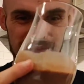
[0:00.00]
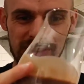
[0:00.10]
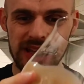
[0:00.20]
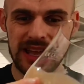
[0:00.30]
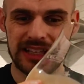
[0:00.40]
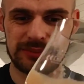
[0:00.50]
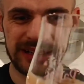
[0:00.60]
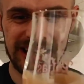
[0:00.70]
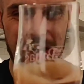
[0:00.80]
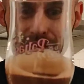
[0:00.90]
with as
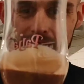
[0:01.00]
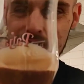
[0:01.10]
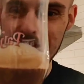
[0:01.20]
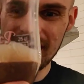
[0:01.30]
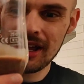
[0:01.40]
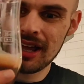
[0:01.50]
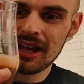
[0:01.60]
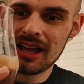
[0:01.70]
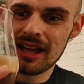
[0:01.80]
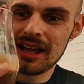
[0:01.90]
many other
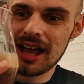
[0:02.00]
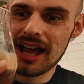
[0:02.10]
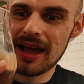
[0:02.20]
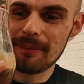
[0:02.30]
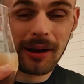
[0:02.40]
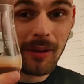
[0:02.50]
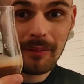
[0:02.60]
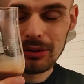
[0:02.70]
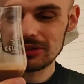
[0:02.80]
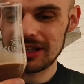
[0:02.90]
plant
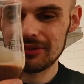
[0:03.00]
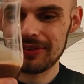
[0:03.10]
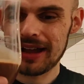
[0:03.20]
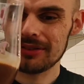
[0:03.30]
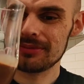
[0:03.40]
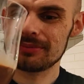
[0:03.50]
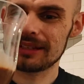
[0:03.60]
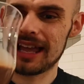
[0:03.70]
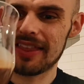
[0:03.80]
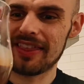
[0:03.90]
milks I've found. But
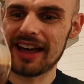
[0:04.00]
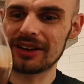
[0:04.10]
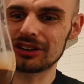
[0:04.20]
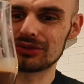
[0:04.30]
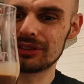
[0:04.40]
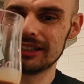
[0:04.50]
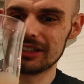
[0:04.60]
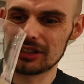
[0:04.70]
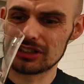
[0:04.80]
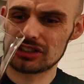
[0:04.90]
yeah, that looks really
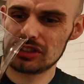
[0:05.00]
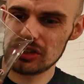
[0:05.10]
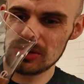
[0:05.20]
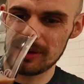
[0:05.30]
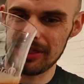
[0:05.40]
good. It's super